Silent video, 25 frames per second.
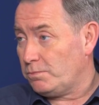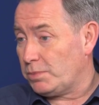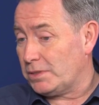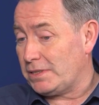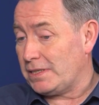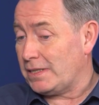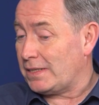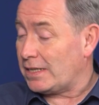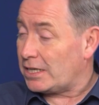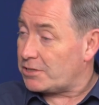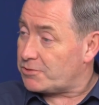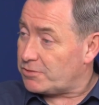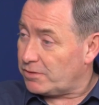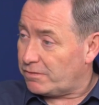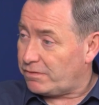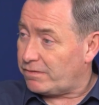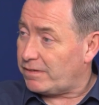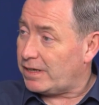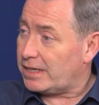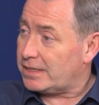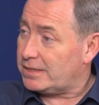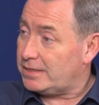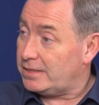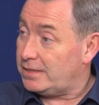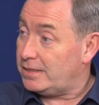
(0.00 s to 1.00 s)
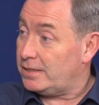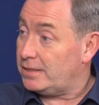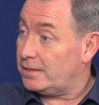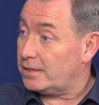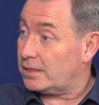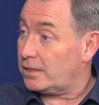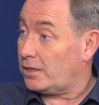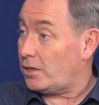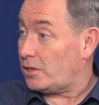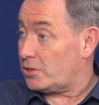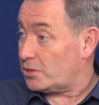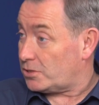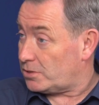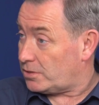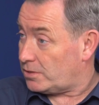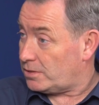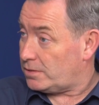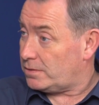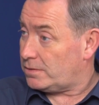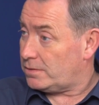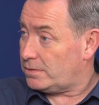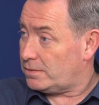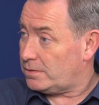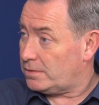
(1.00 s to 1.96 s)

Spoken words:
but then that's reflected in the cost